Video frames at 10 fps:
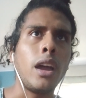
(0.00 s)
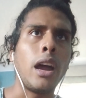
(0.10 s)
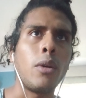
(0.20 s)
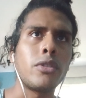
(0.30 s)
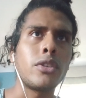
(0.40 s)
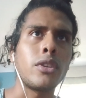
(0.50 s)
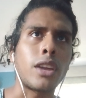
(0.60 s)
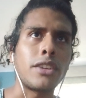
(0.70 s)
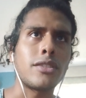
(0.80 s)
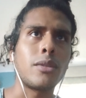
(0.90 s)
Harrison
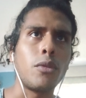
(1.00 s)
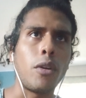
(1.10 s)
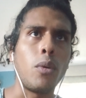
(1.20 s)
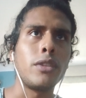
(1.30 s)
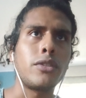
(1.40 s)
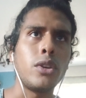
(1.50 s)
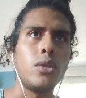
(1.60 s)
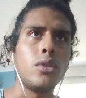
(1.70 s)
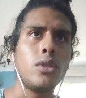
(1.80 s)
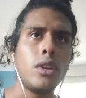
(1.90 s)
catches him with a 1
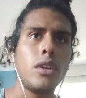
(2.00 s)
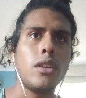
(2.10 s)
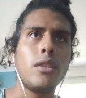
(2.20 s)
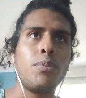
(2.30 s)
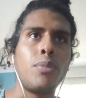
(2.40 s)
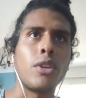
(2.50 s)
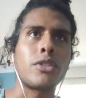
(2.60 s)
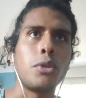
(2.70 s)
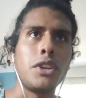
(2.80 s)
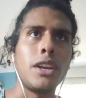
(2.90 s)
2.
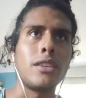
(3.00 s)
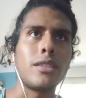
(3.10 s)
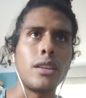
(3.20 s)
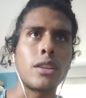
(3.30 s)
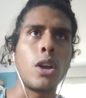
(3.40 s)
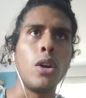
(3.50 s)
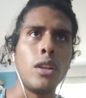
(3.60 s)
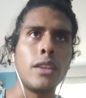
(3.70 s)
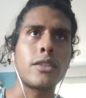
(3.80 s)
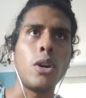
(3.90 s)
Pongsiri yells, Let go,
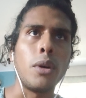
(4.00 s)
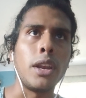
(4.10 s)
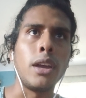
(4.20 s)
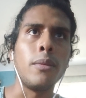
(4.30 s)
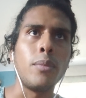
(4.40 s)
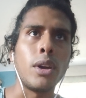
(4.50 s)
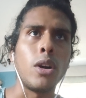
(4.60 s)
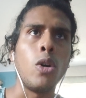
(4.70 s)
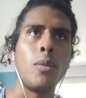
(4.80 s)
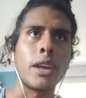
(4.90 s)
let's go at him, but
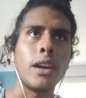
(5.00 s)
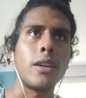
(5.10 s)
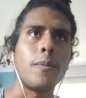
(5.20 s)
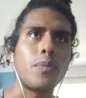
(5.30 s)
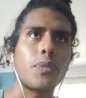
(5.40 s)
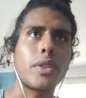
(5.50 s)
oh my god.